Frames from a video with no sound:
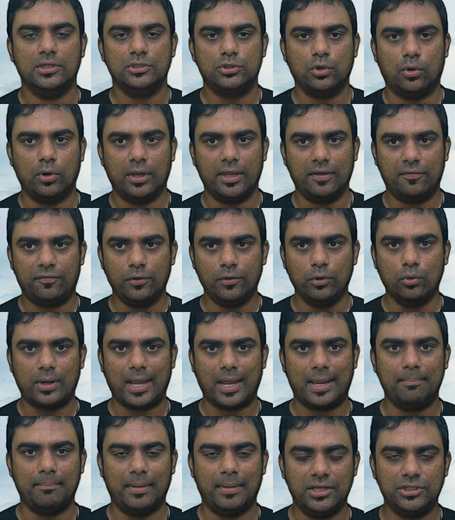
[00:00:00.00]
So if you
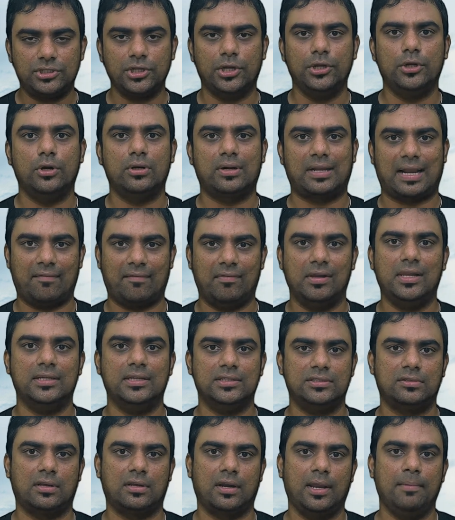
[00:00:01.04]
can mention your travel
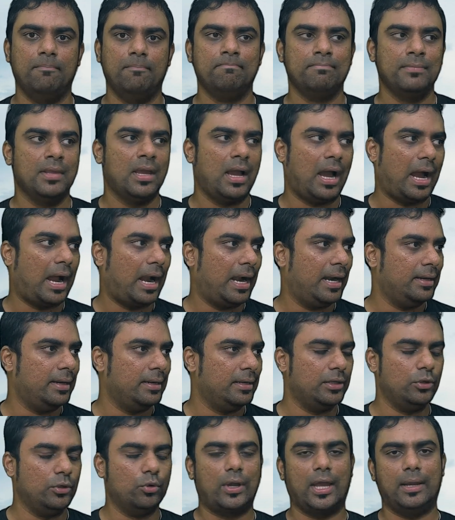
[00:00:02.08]
history
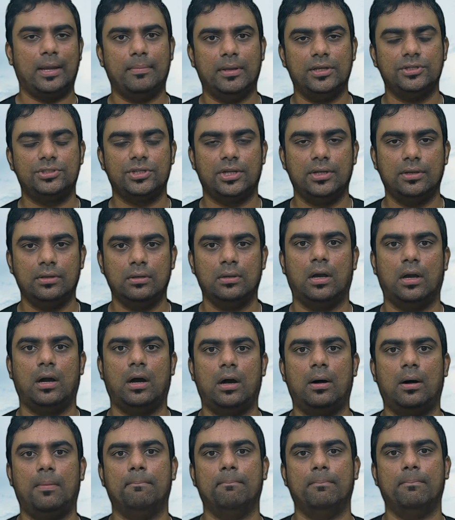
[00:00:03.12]
and you can mention
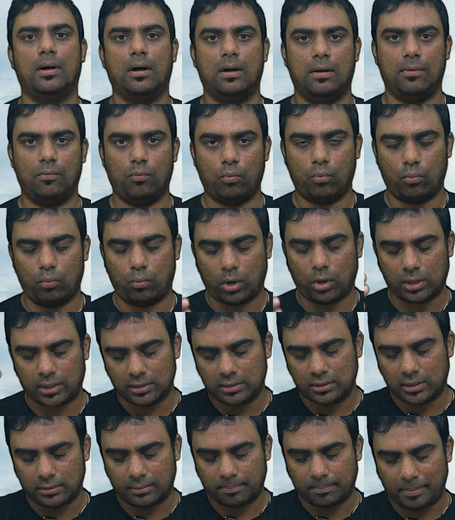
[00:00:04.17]
what are
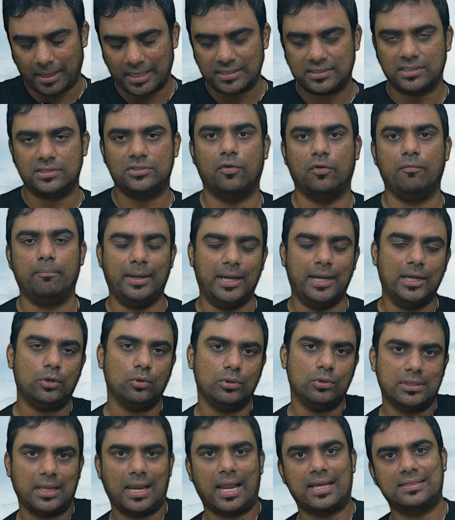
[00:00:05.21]
the places you've been
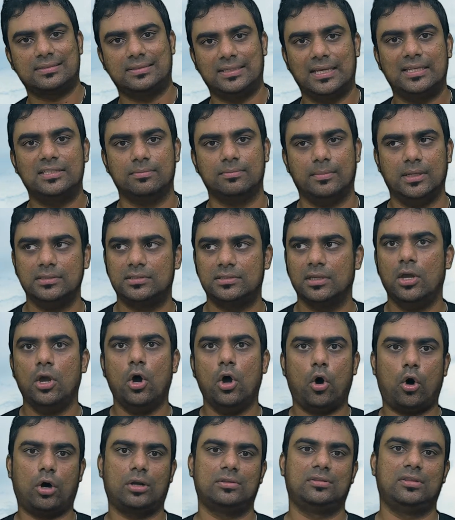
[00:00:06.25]
to in the last 6 months
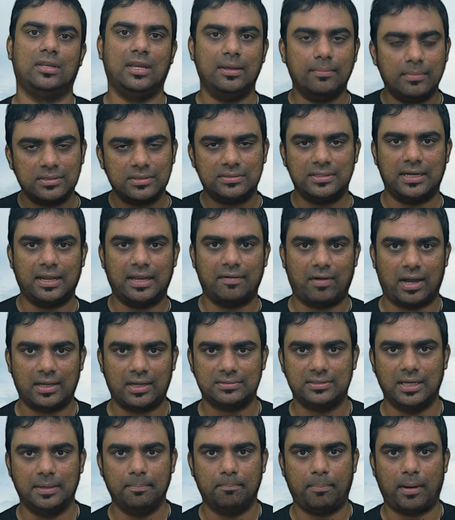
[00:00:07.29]
or 3 months that I've
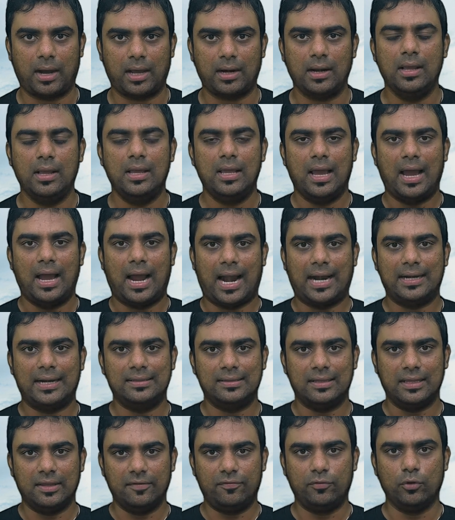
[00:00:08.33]
asked in PAR,
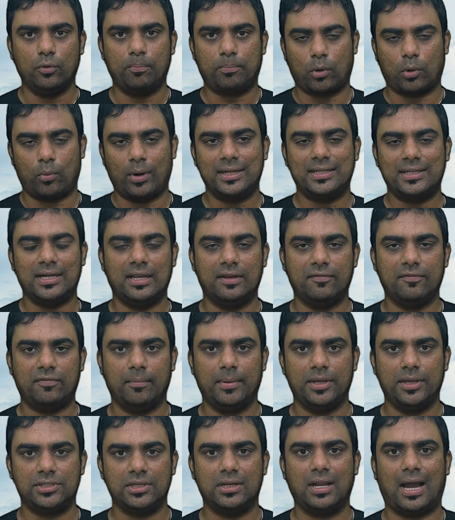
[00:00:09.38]
and if you provide that
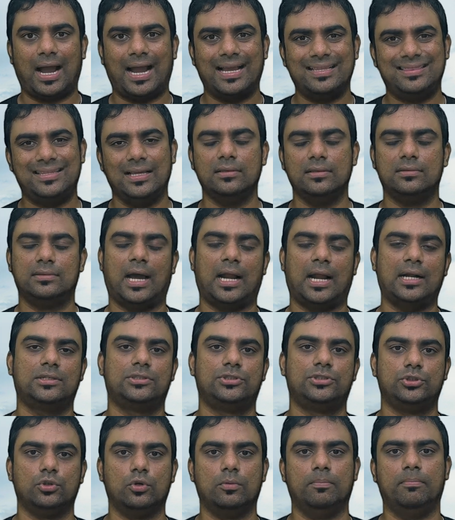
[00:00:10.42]
information, I think
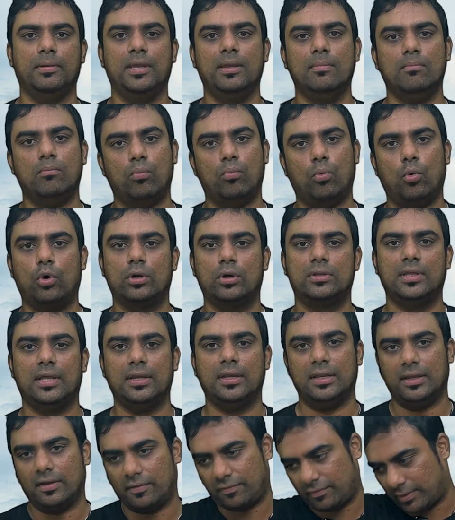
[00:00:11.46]
that should be more than
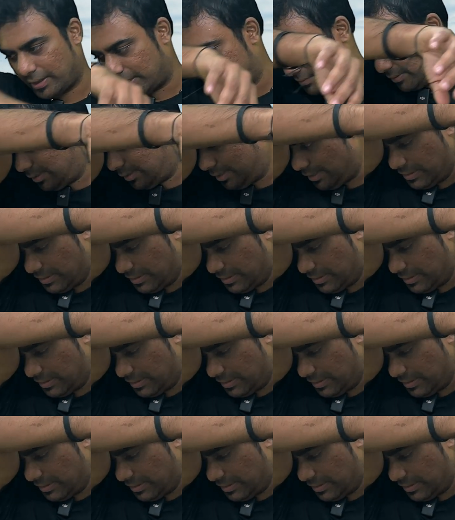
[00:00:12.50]
enough, guys.